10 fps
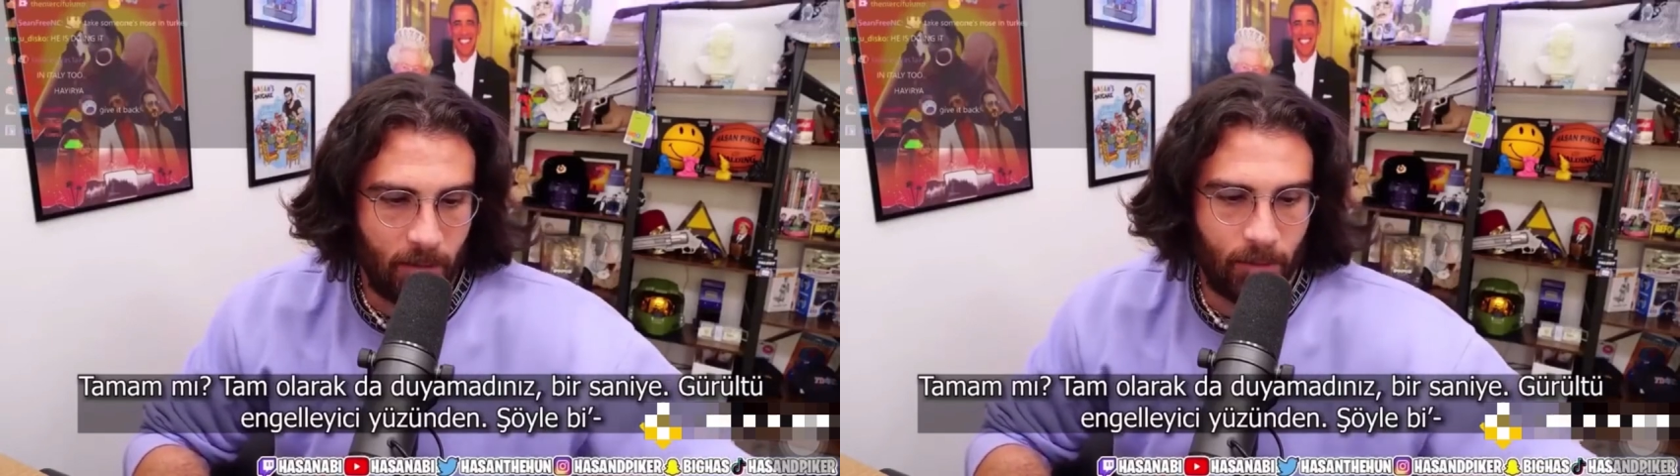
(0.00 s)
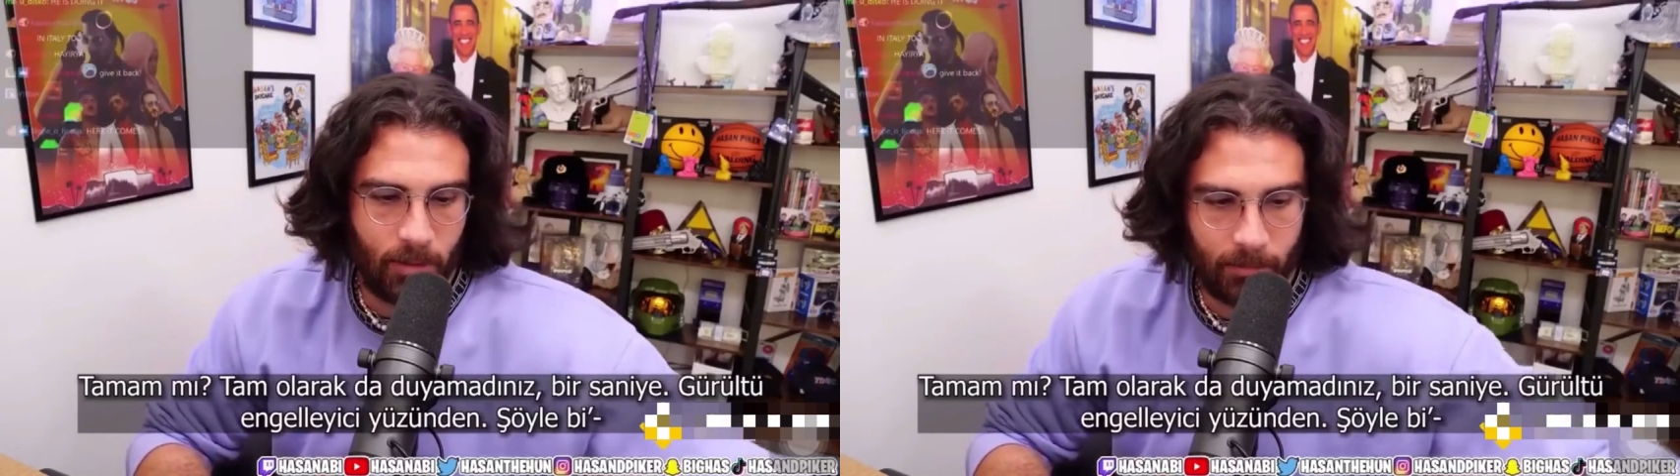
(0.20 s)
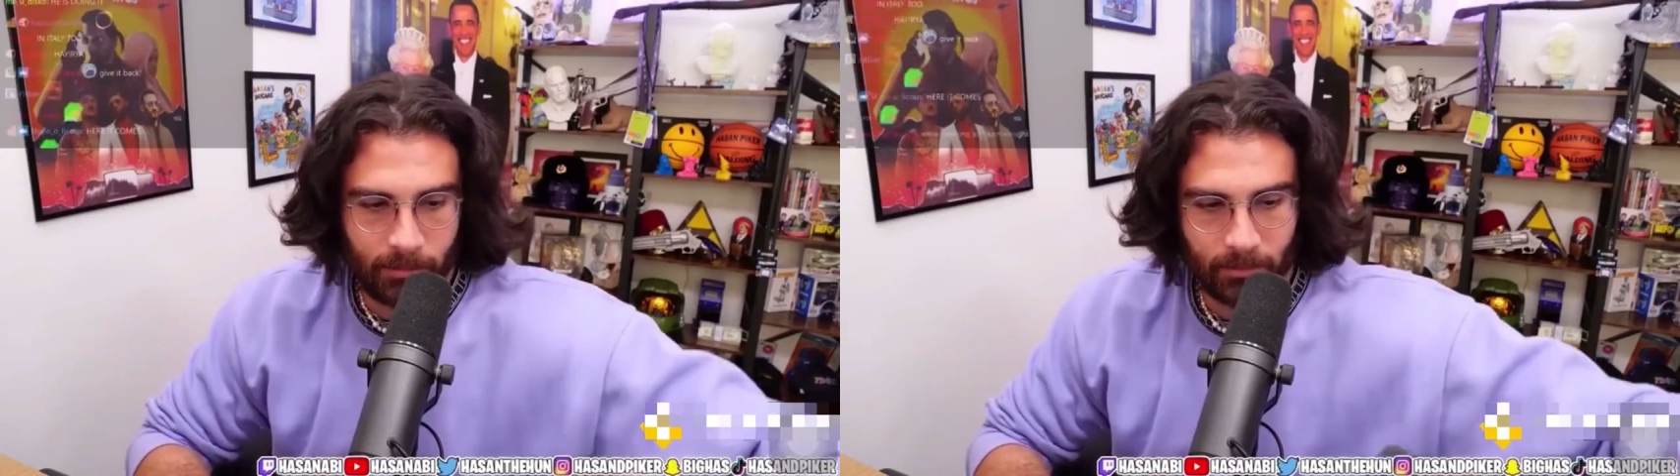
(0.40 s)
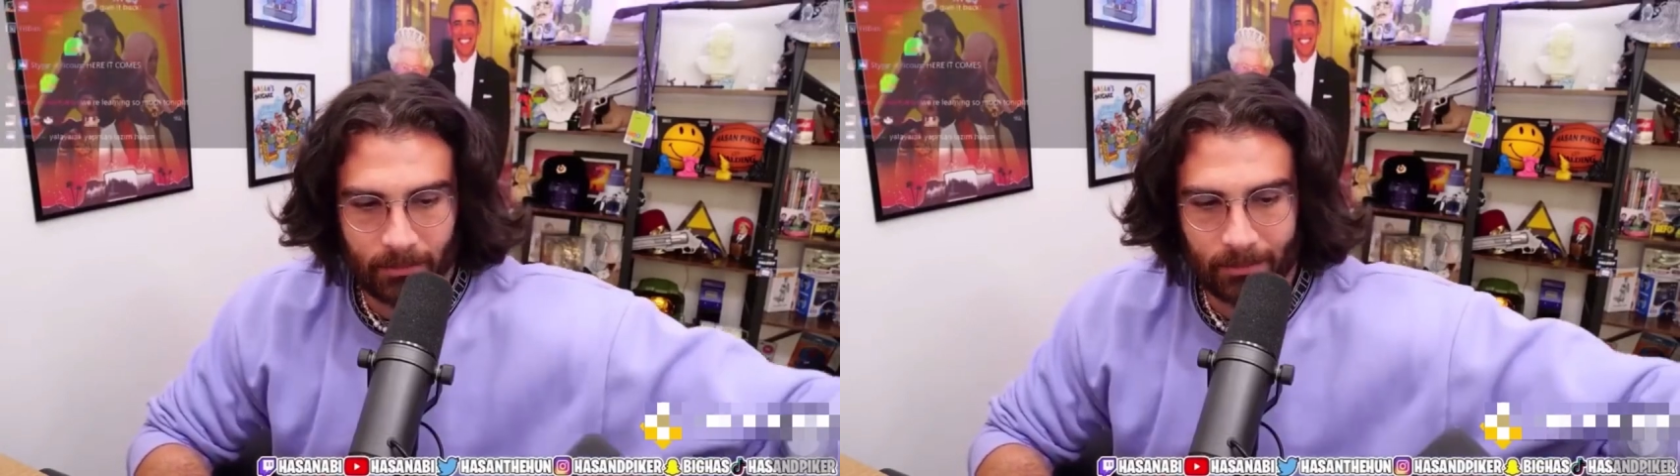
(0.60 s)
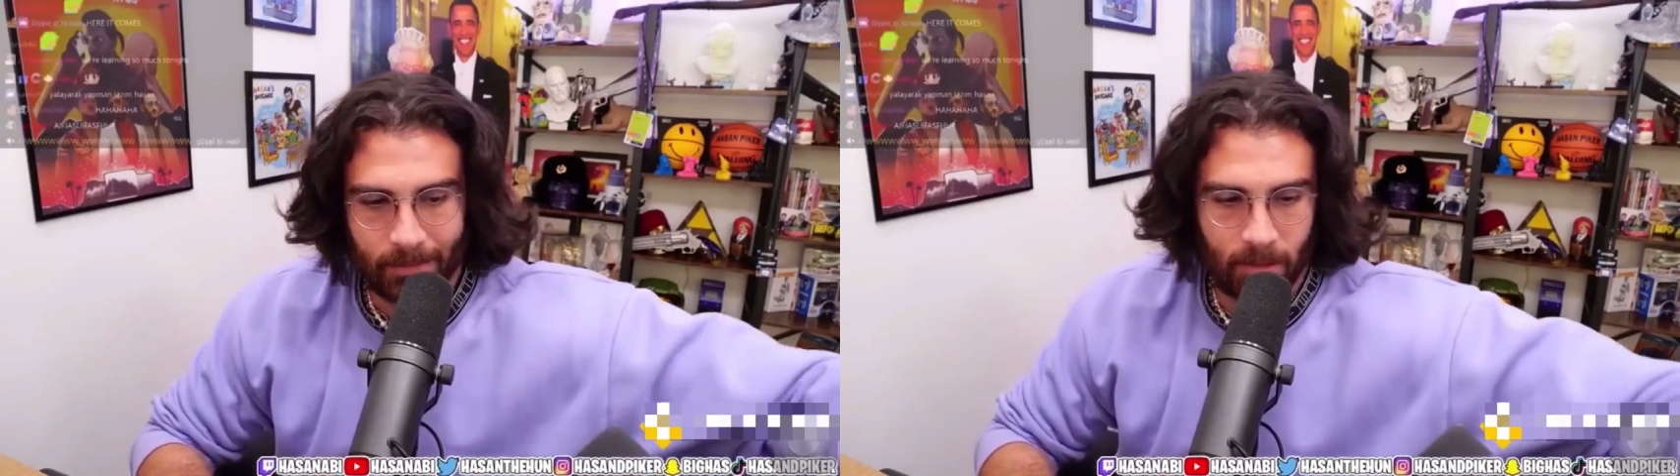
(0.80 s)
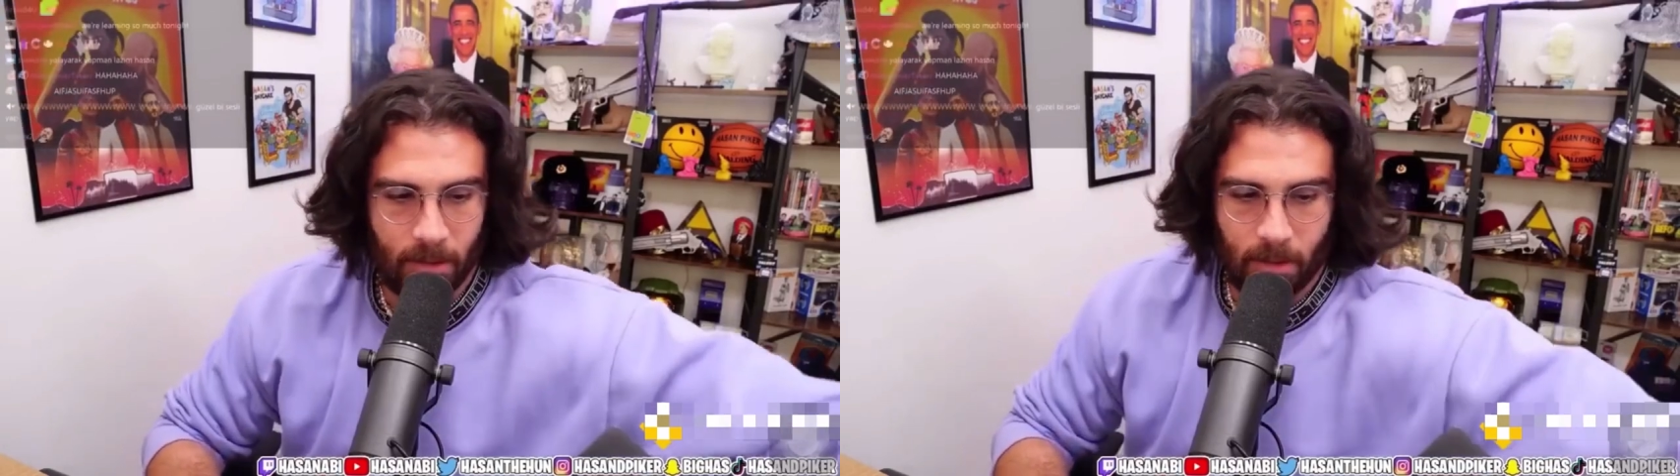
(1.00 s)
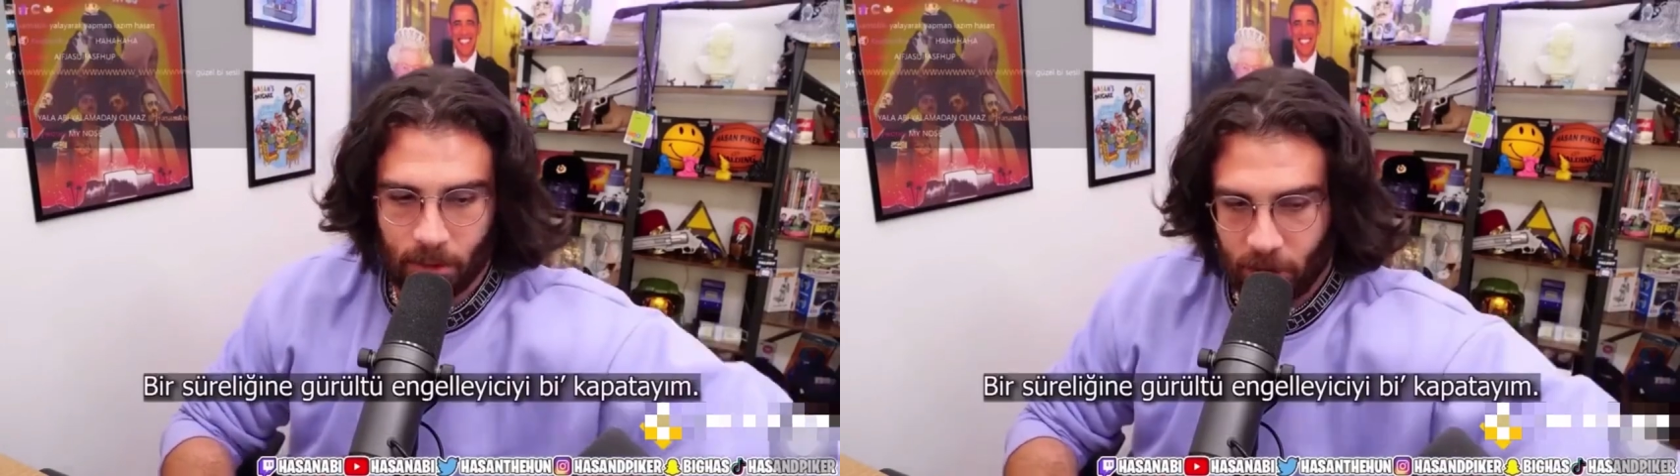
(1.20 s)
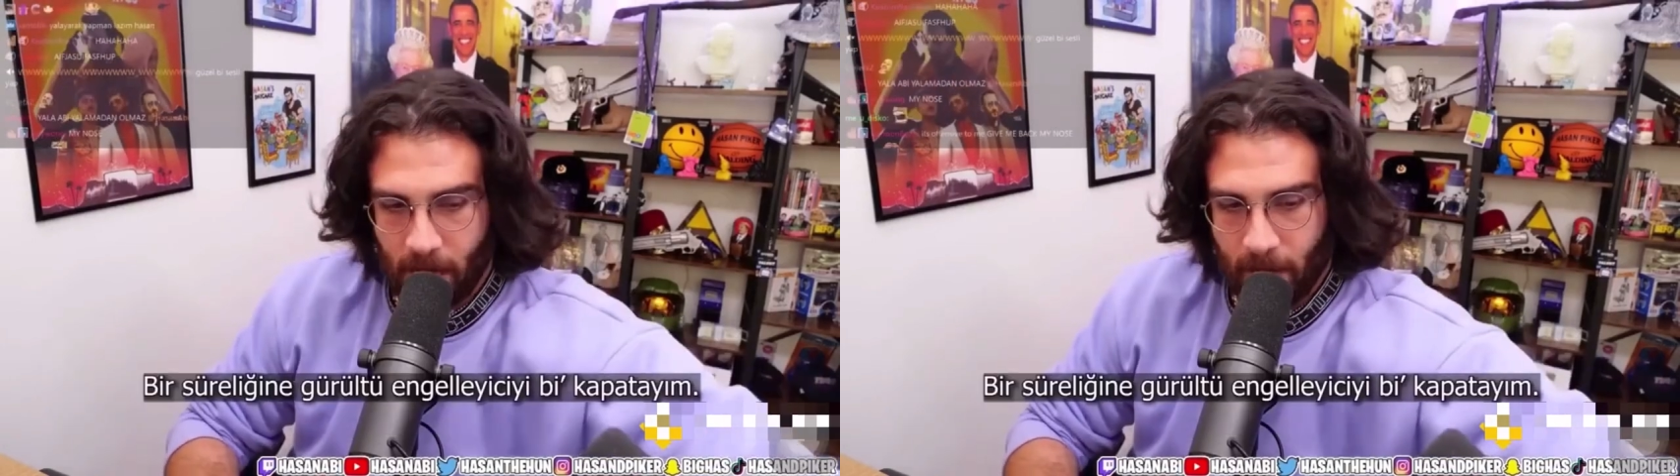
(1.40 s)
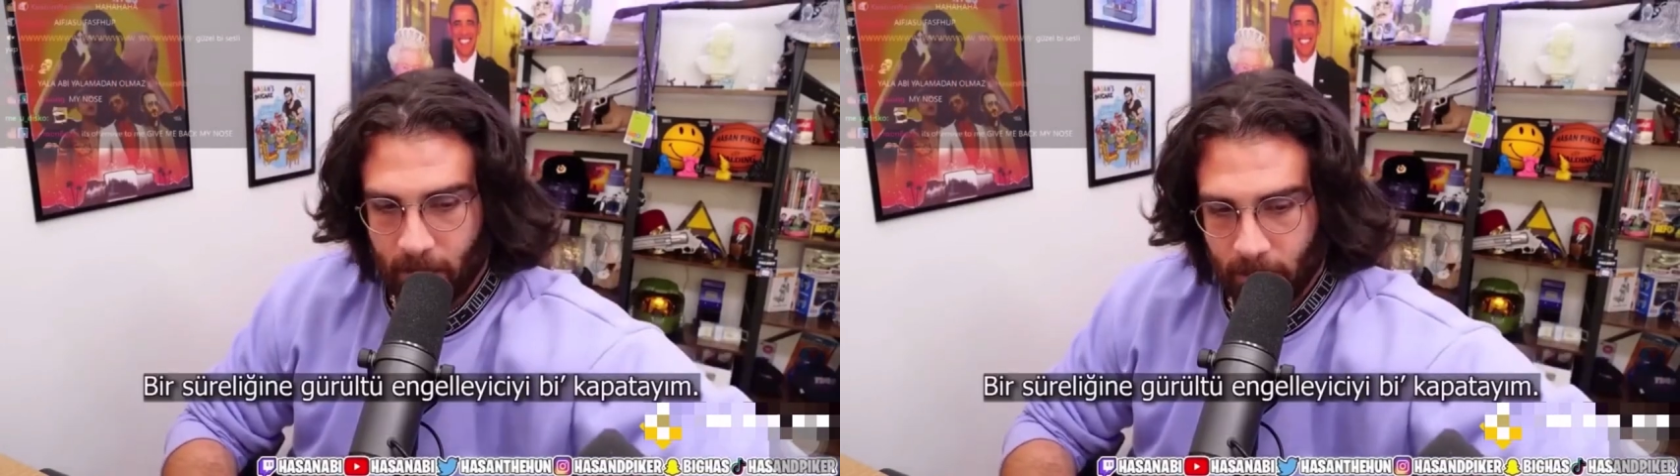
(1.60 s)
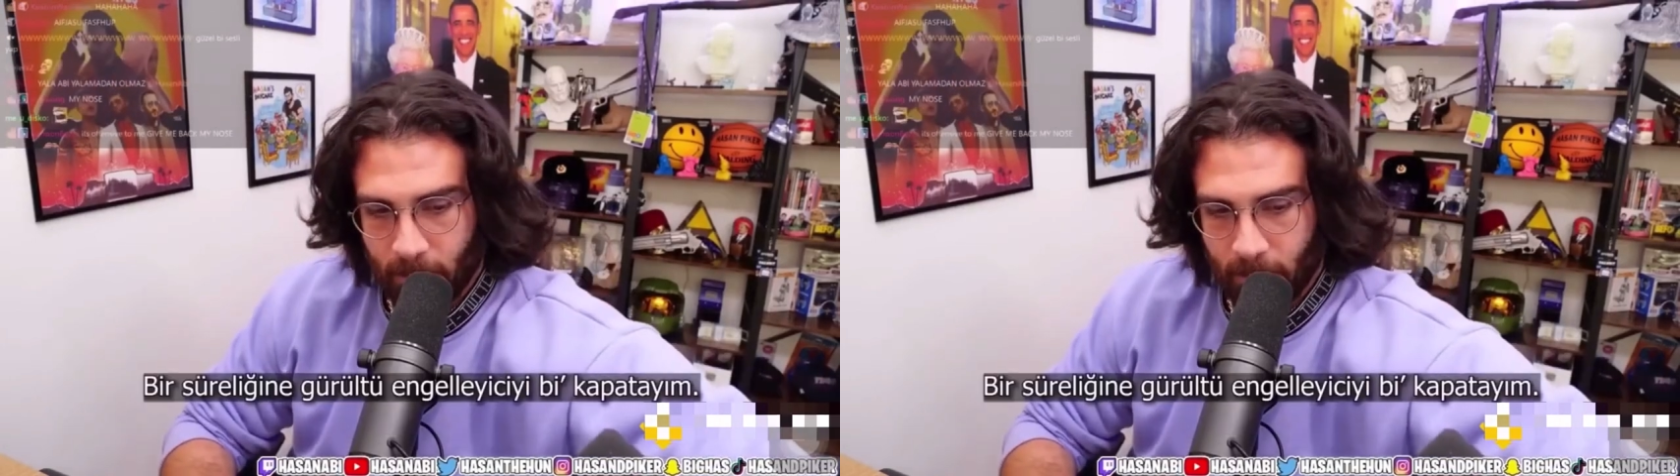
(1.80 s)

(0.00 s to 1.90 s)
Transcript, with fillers: I'm gonna unshackle